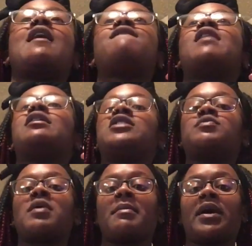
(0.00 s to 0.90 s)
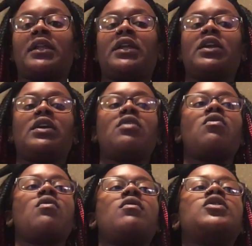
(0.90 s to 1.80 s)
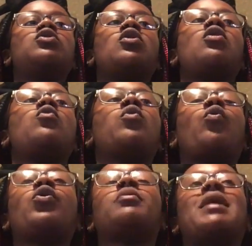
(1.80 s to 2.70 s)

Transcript: and I'll finally spend money, reward